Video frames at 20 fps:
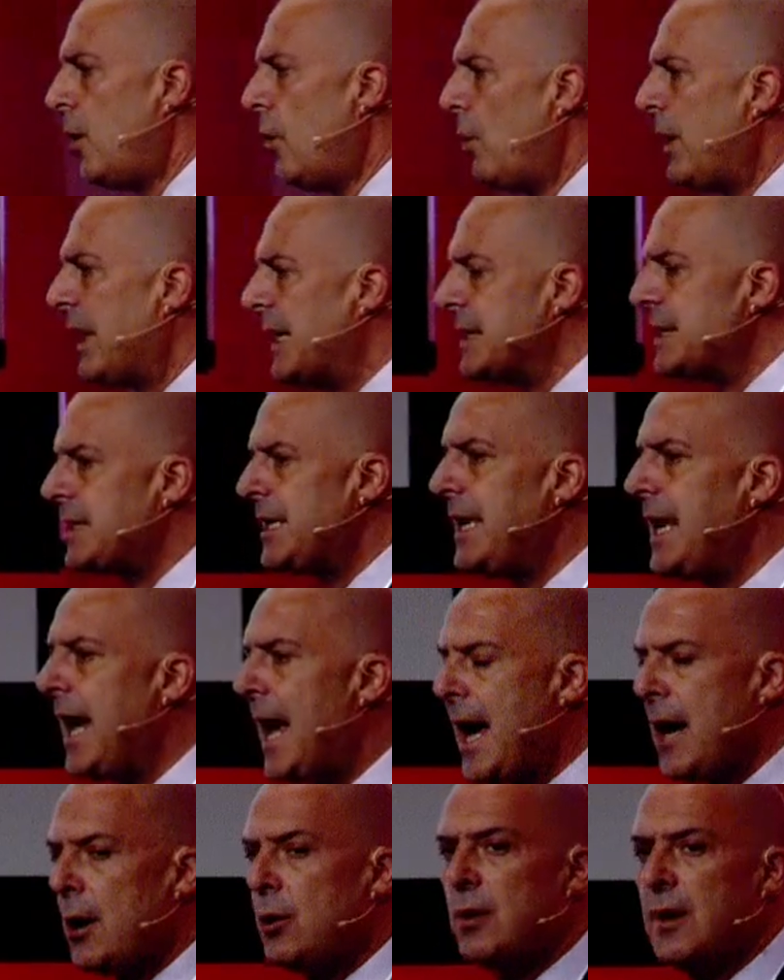we can see
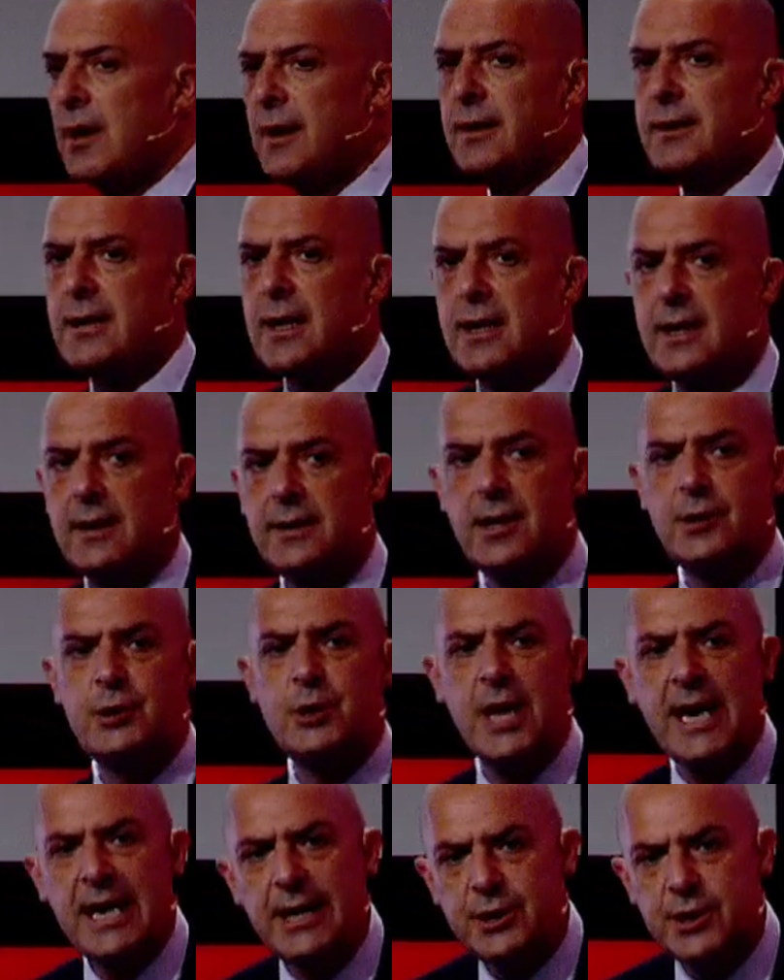how the, the
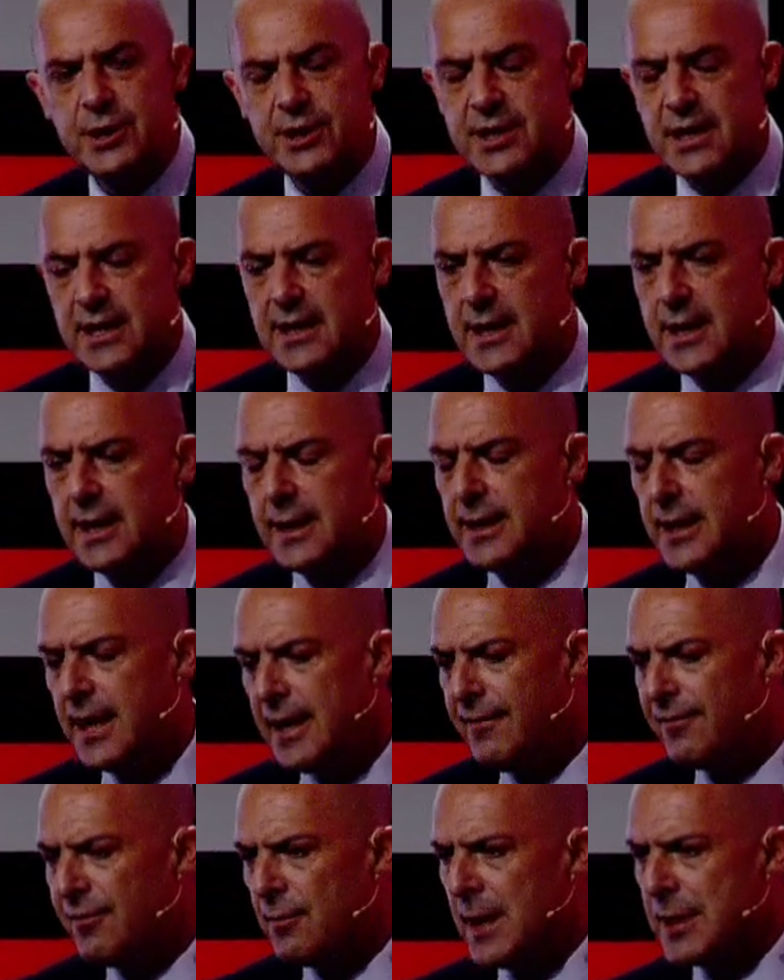changes in, in,
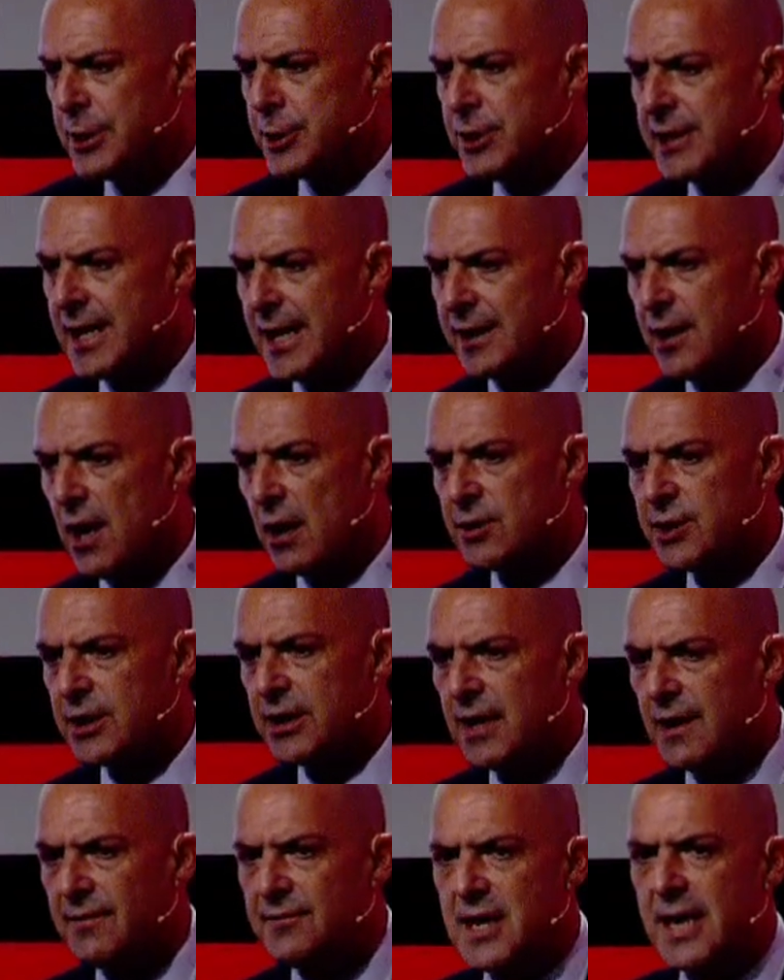information technology
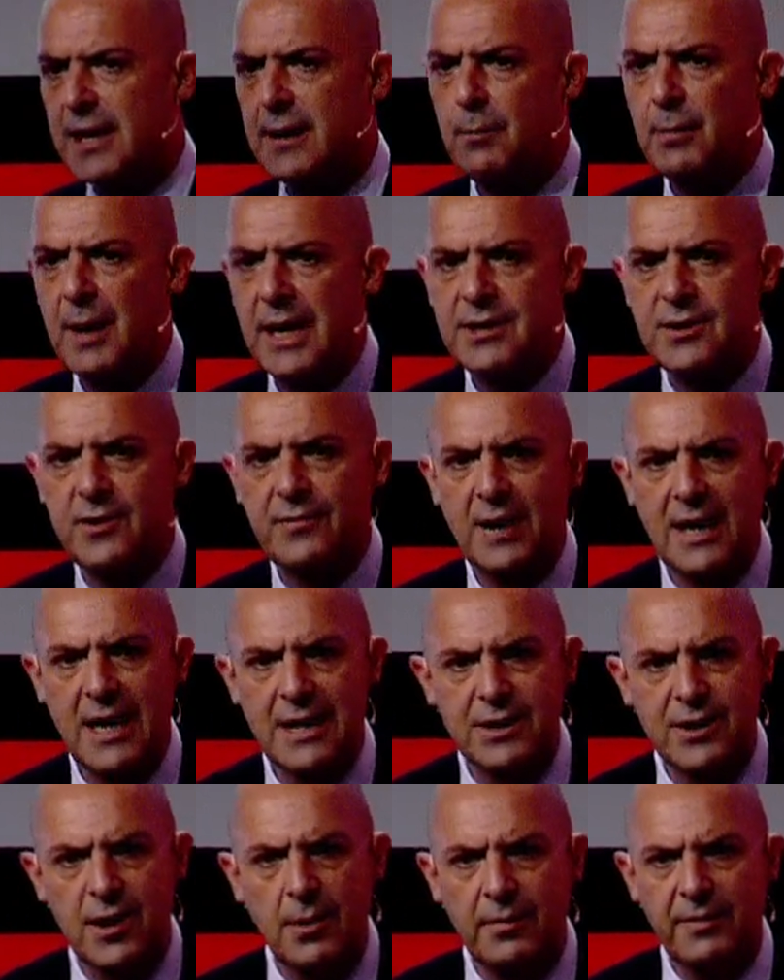that have taken place over the
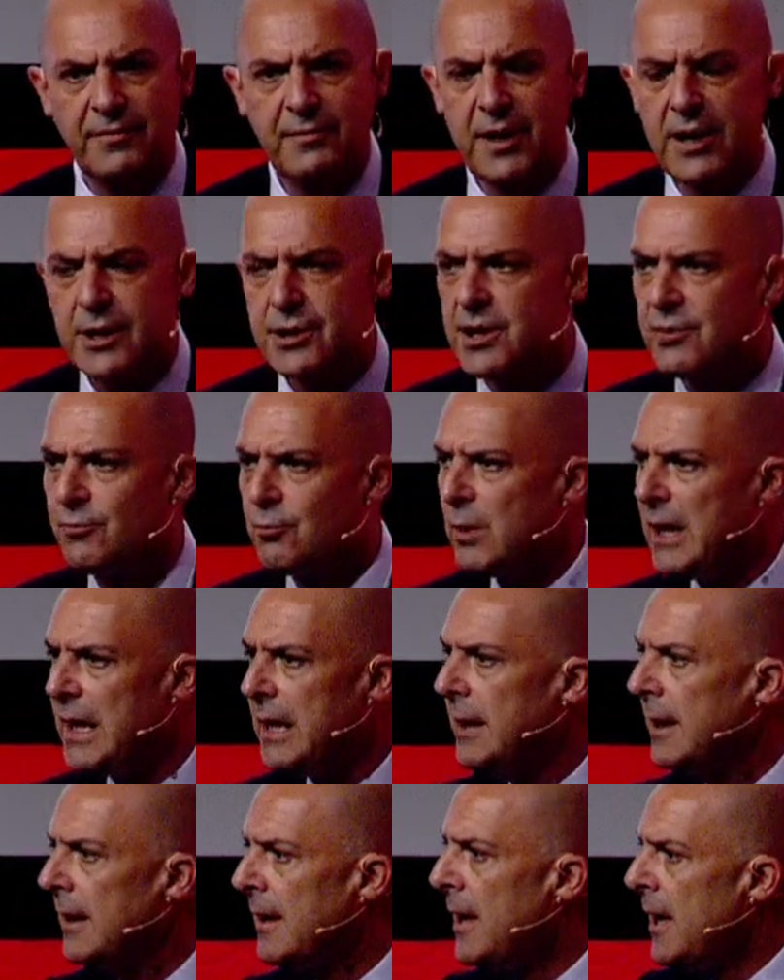last couple of years are
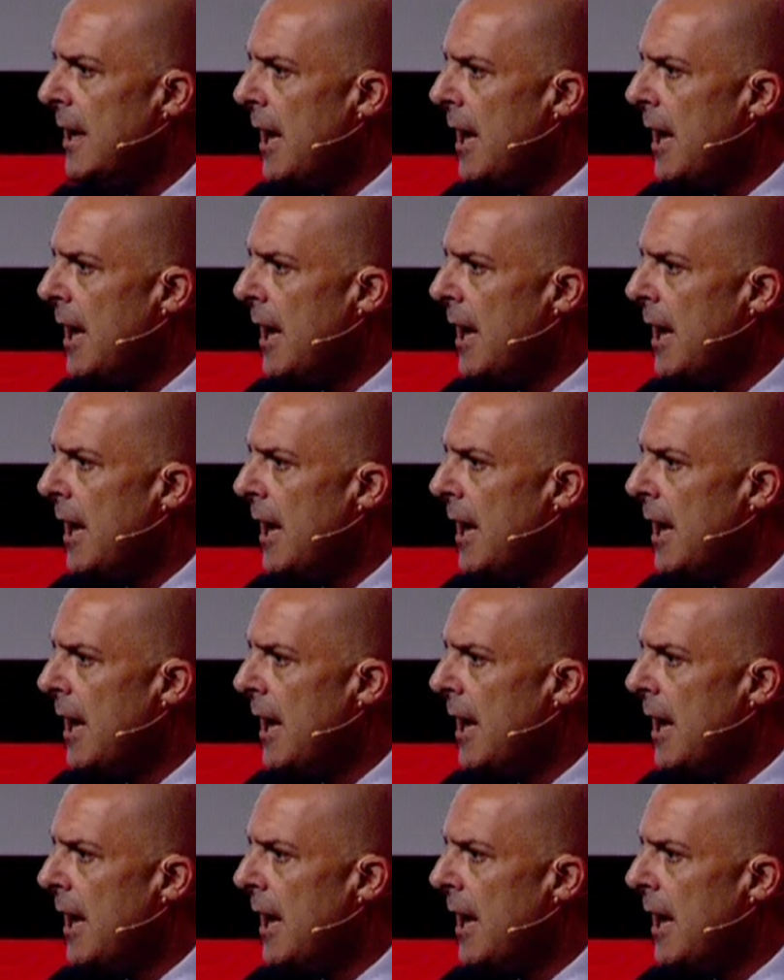really